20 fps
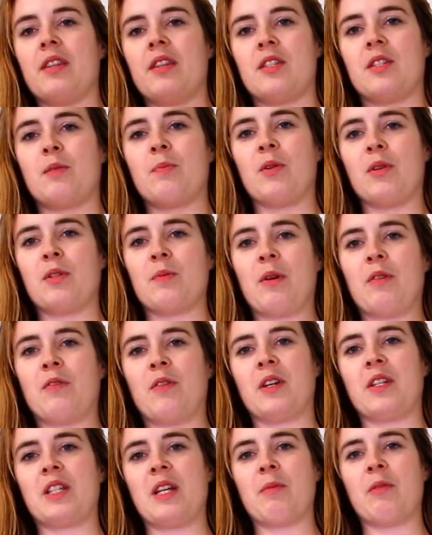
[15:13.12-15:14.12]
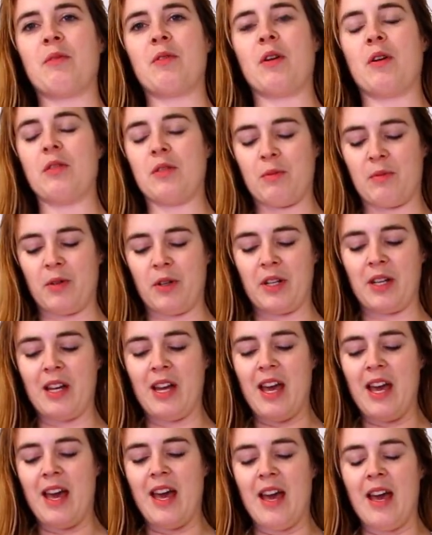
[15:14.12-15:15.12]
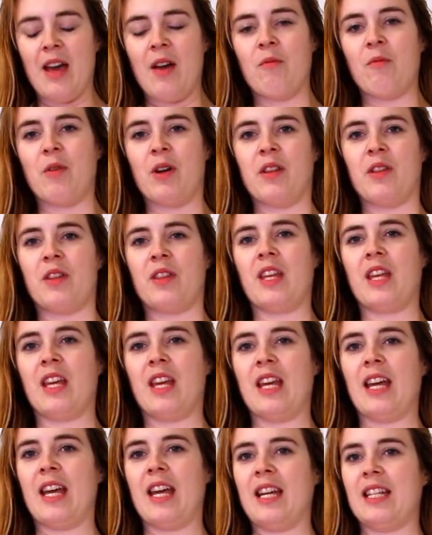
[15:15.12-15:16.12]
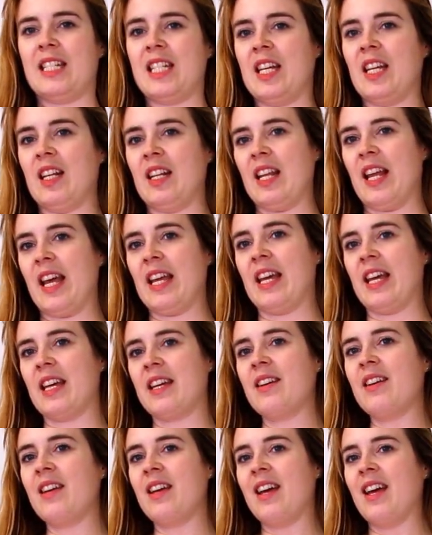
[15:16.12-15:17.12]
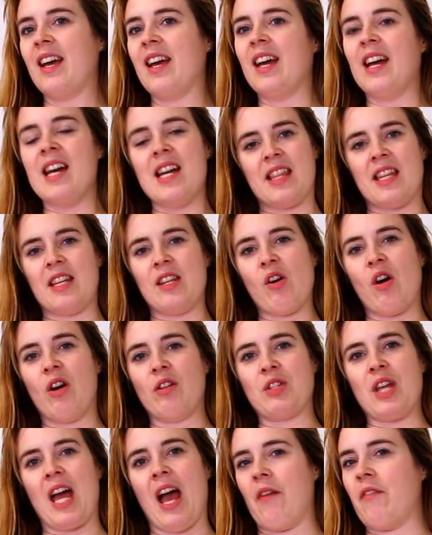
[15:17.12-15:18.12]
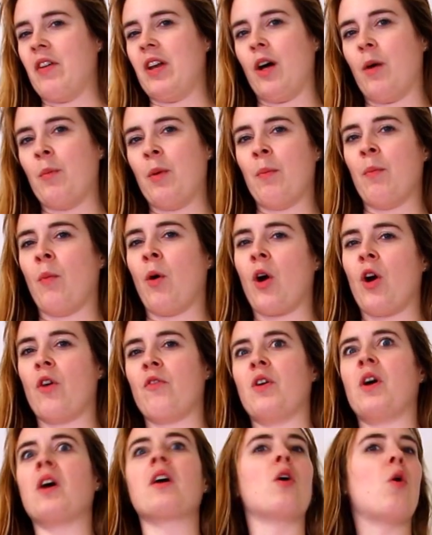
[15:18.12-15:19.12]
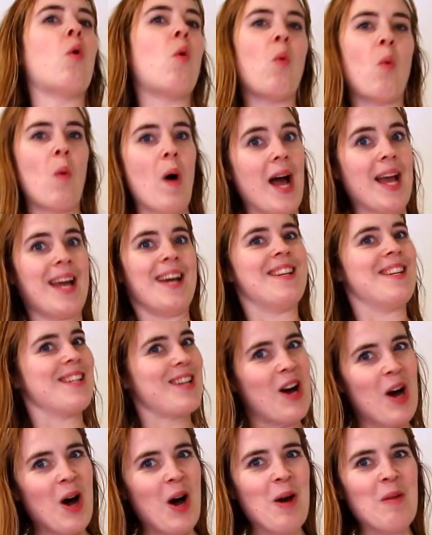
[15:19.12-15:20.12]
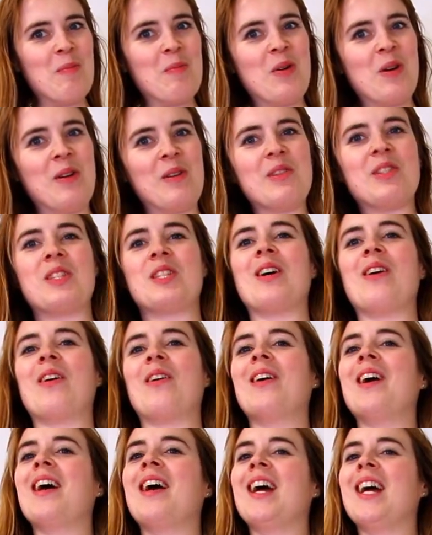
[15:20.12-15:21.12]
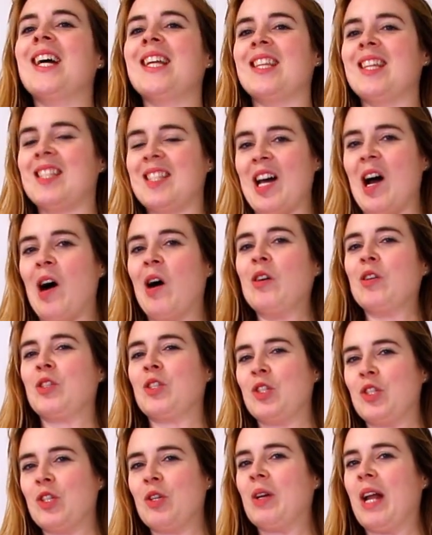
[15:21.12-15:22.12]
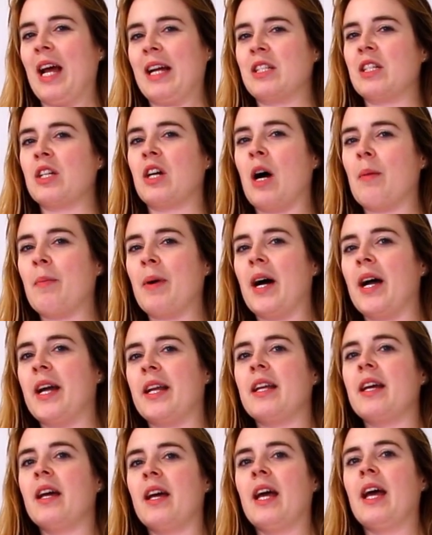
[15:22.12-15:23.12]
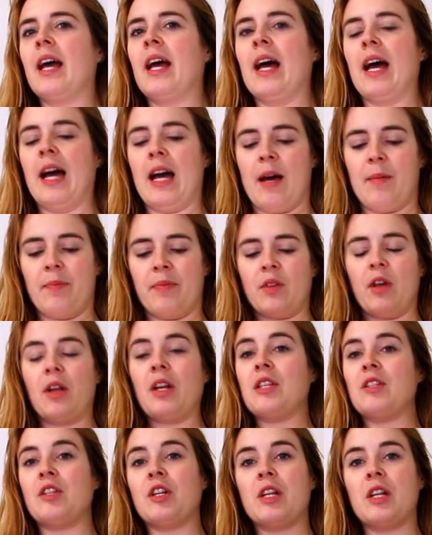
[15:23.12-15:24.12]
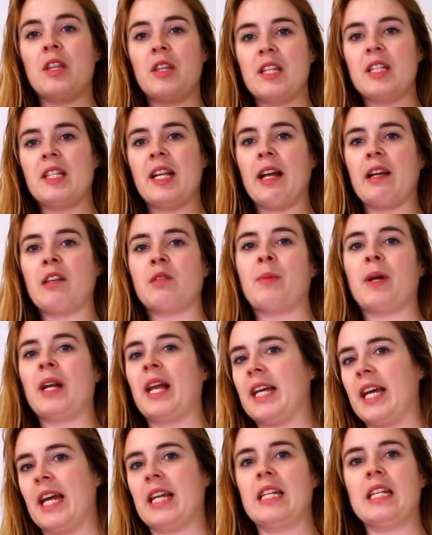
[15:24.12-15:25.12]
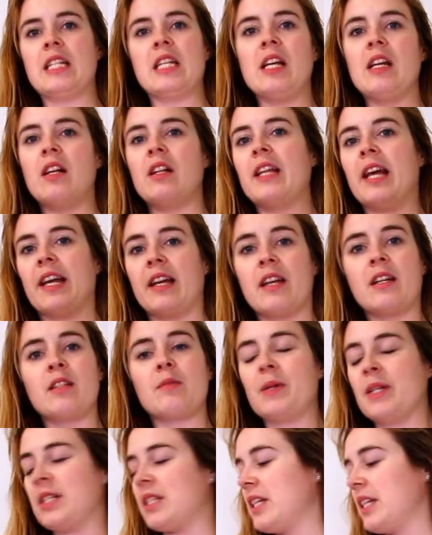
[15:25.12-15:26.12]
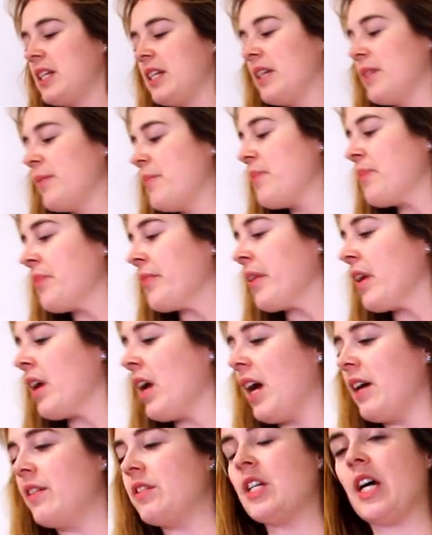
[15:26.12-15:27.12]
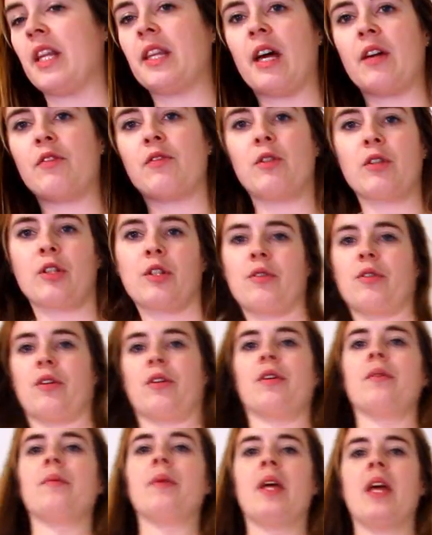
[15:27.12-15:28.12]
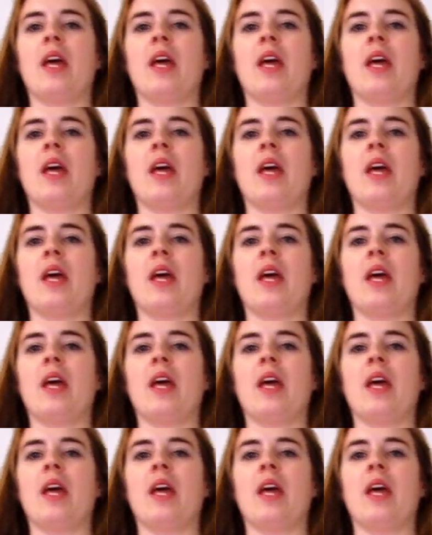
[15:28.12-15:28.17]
The sports bra, for example, would also work with the teal legging. And then you also have a little bit more of a quiet combo. So this I also do like to combine. Not necessarily these leggings, but like any teal leggings, basically. I've done that for sure.